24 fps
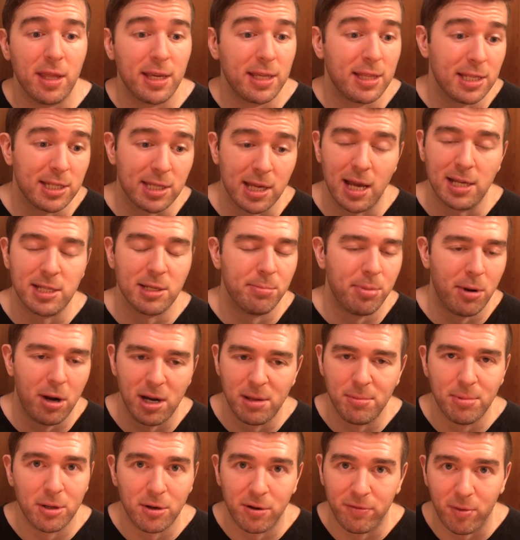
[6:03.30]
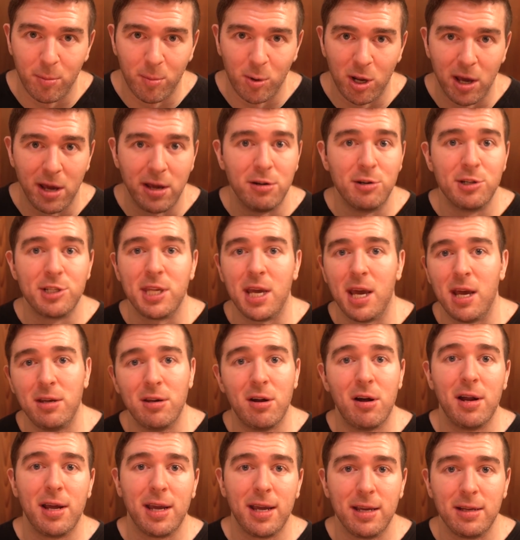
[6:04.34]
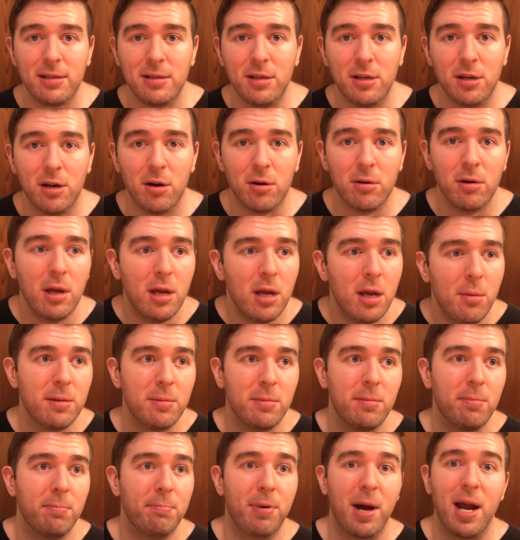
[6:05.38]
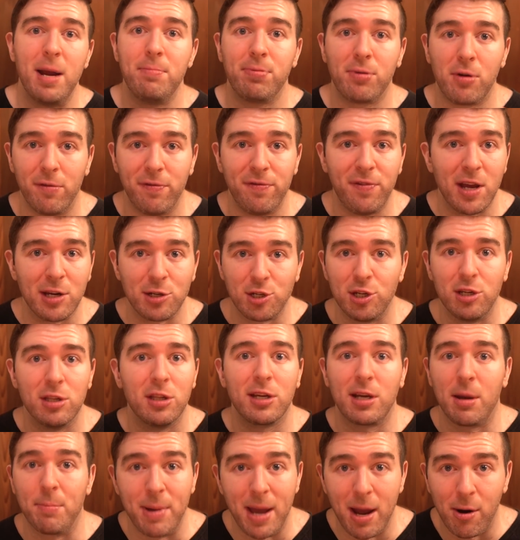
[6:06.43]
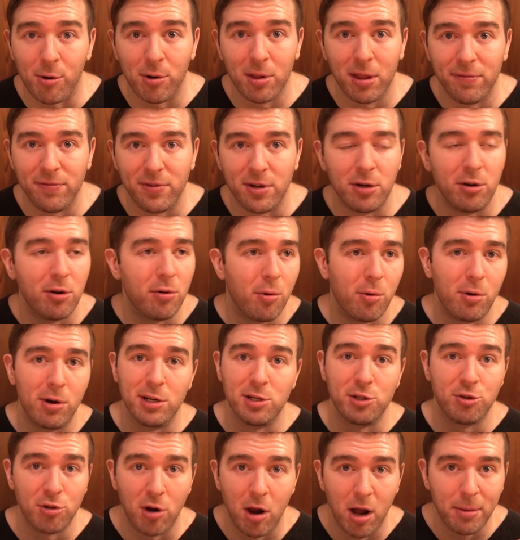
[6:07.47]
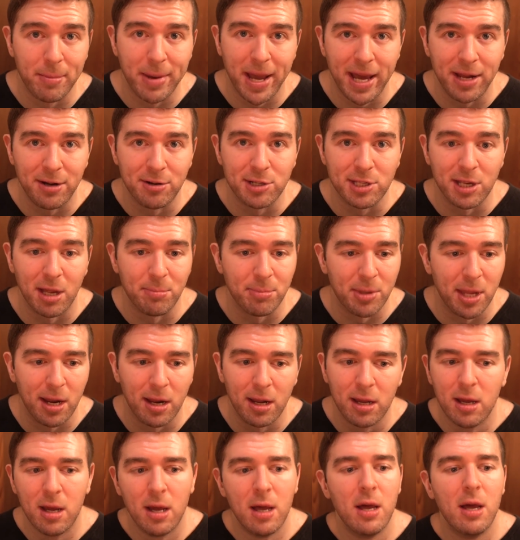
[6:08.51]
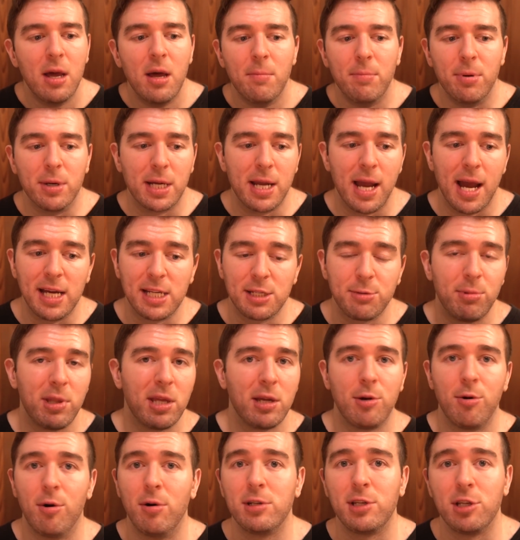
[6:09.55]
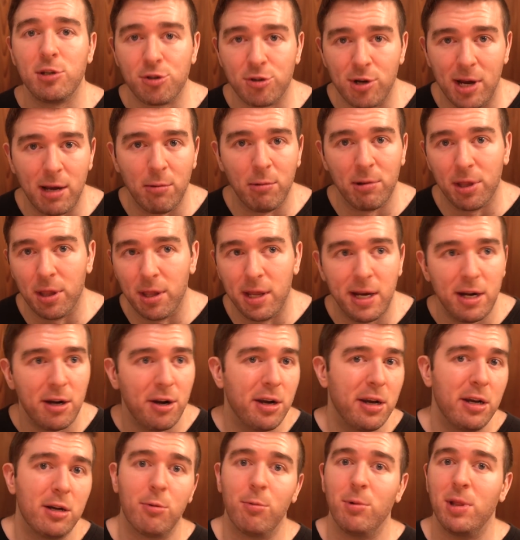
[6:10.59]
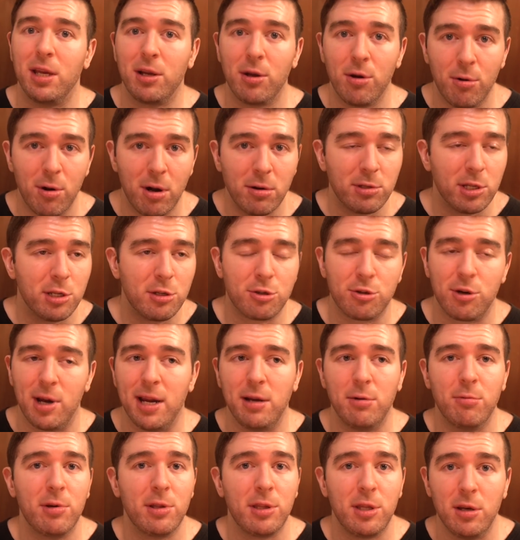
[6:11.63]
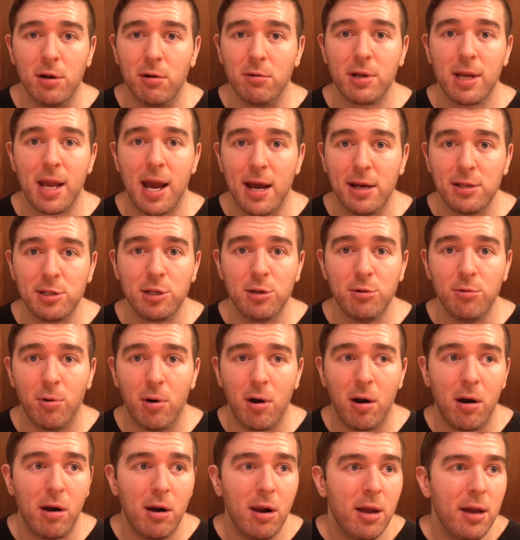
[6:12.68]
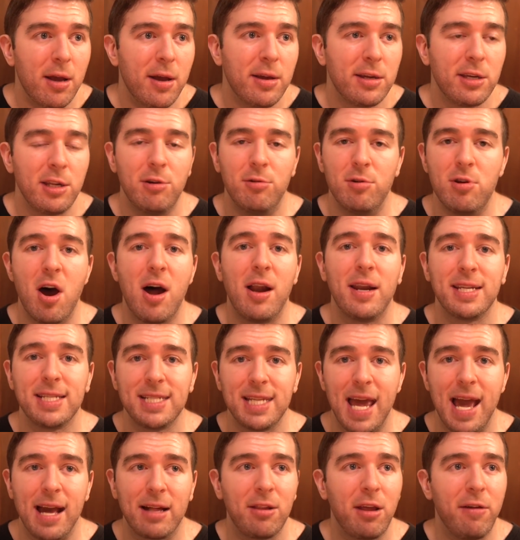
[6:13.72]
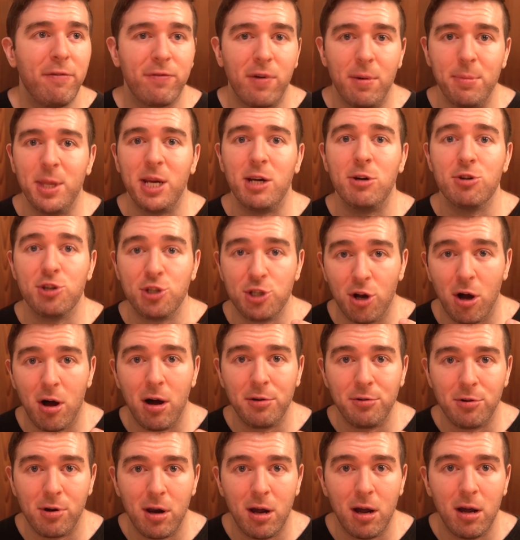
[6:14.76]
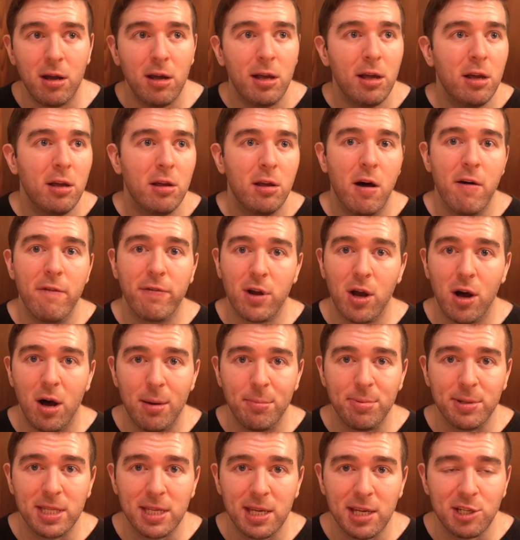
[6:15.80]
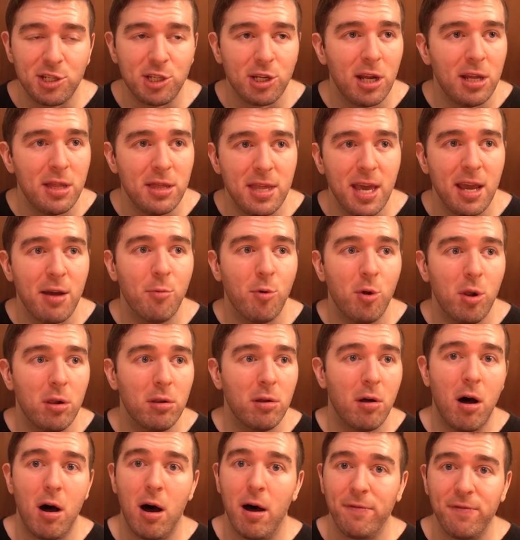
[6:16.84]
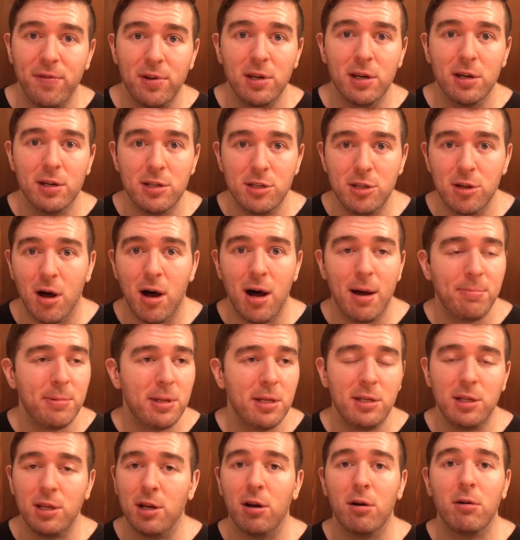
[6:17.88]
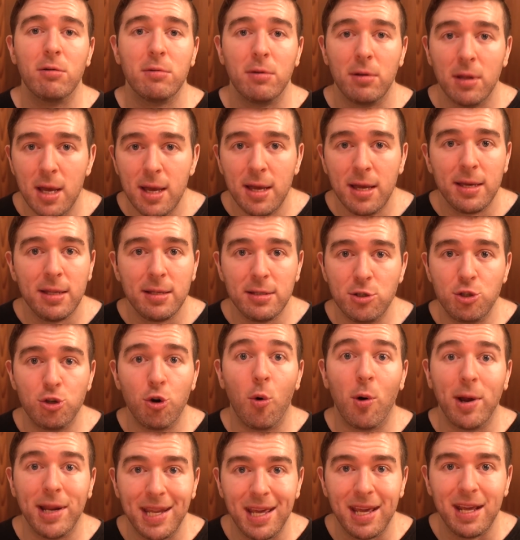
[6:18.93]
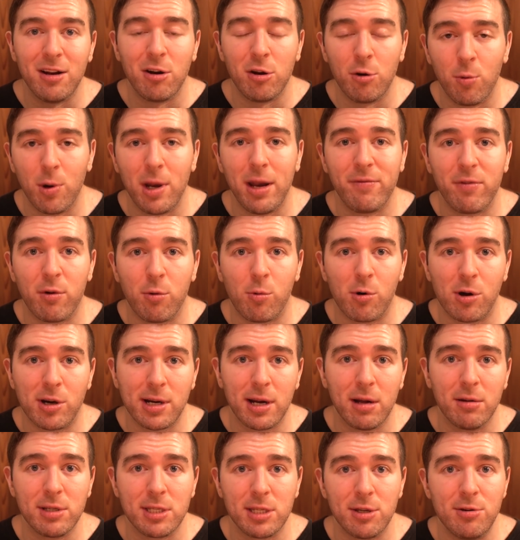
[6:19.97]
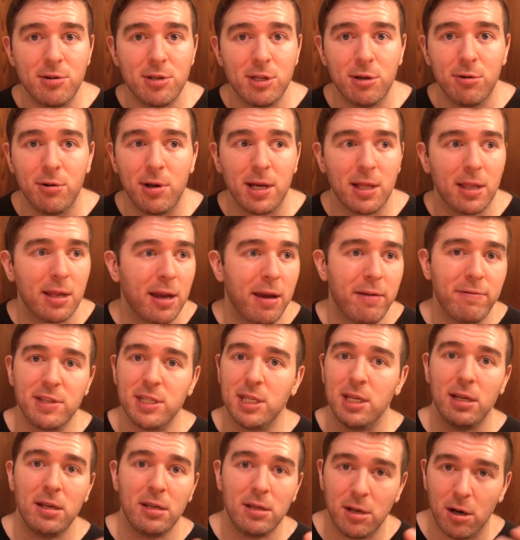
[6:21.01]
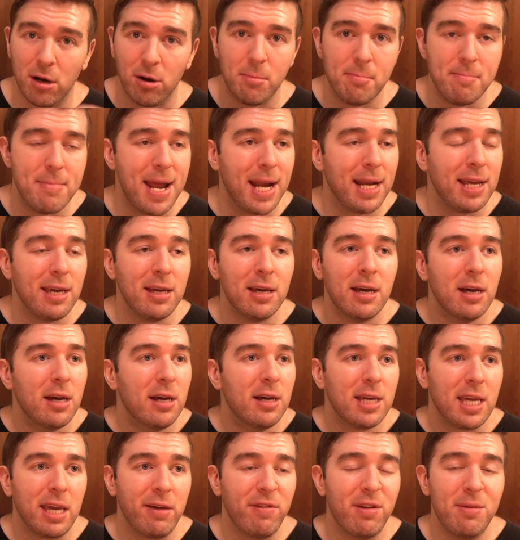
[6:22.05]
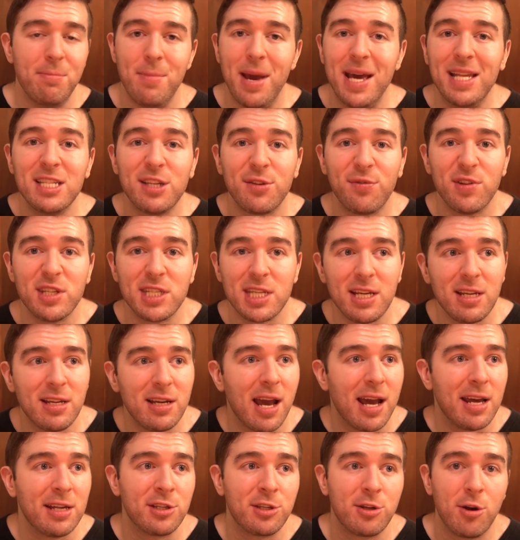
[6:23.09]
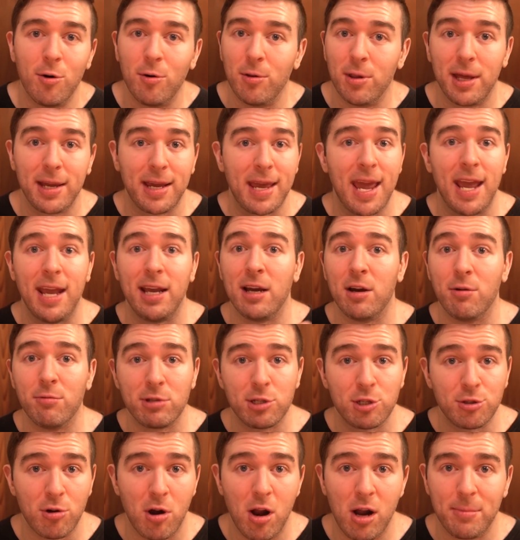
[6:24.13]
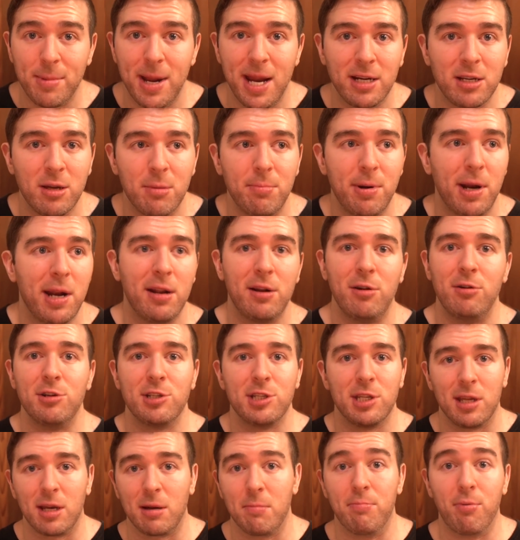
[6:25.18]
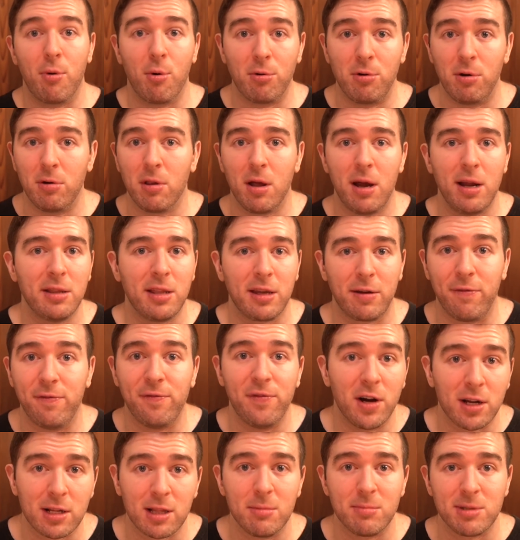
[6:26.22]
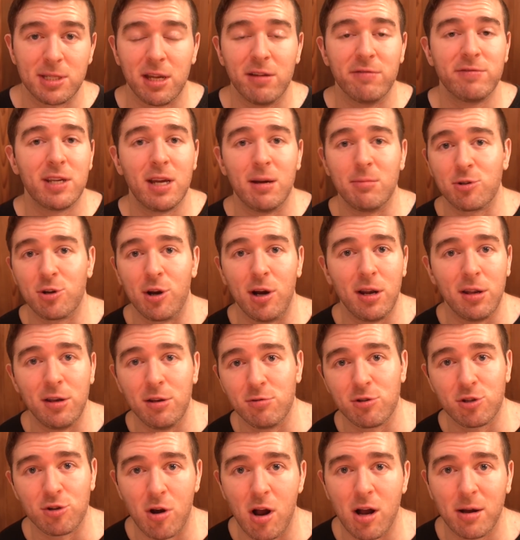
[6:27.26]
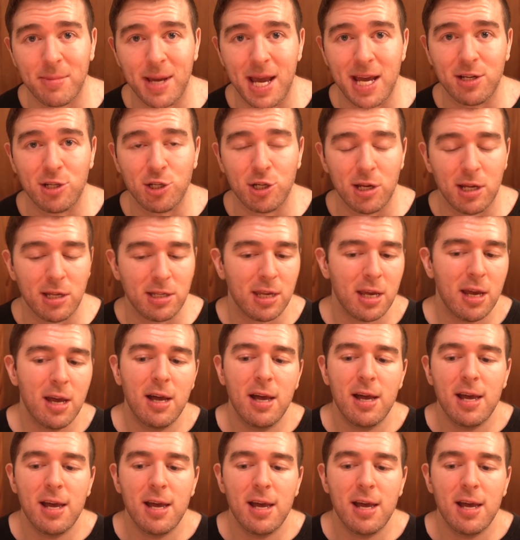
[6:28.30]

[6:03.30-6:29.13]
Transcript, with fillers: like this guy's a bodybuilder from what I understand, not a, you know, by profession, like a power lifter or a strongman or something. But guys, when they go out to train with Larry or when they go out to train with, you know, guys who are, you know, not exactly from their genre of competition, they will often adopt and, you know, join in on whatever workouts they're doing. Like I've seen, you know, many even men's physique guys go like hang out with strongman competitors and like borderline like fuck themselves up trying to do strongman shit.